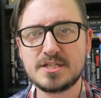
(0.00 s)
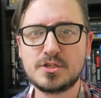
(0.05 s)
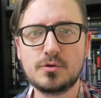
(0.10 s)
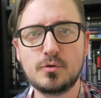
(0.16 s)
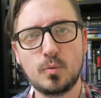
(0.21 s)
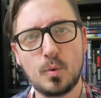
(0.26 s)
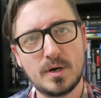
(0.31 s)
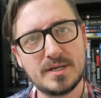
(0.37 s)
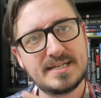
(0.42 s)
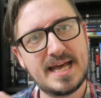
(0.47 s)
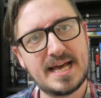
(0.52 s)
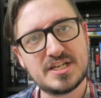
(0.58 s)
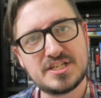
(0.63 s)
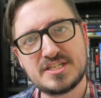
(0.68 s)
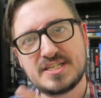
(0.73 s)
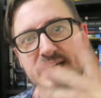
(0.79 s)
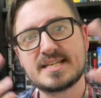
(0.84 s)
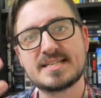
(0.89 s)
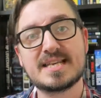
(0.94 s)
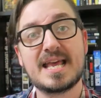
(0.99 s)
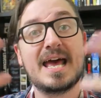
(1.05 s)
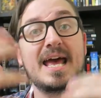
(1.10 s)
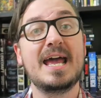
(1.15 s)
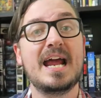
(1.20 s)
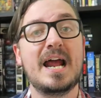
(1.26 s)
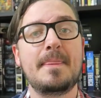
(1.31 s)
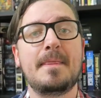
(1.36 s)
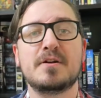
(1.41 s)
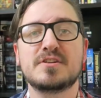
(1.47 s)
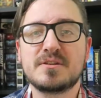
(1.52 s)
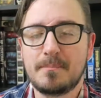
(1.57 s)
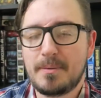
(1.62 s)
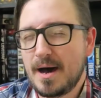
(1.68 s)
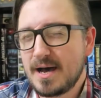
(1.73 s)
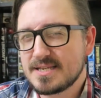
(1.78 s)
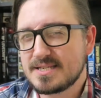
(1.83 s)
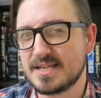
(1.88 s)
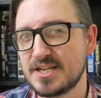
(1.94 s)
to 1-6, and there's a
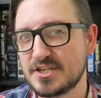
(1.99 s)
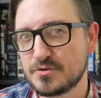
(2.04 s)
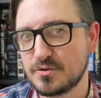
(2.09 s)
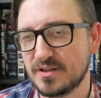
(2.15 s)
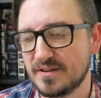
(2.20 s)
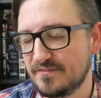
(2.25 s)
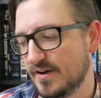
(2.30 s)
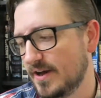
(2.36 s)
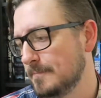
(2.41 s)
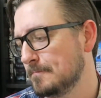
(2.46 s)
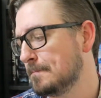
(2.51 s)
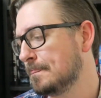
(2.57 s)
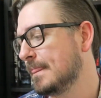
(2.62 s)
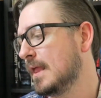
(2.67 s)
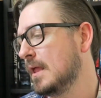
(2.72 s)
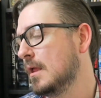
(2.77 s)
boss, and it's really fun.